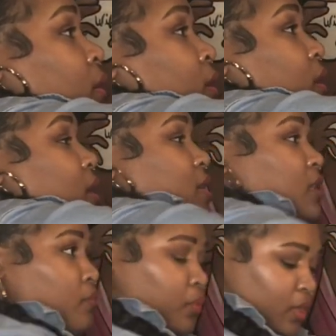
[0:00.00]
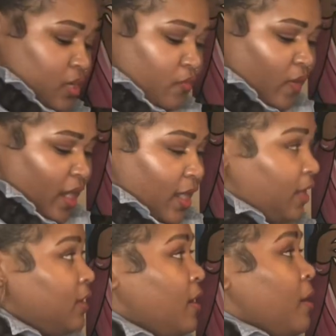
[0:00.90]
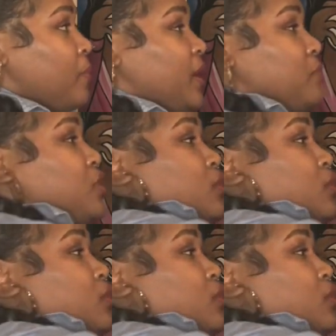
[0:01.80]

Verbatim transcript: And that's completely fine. But I'm just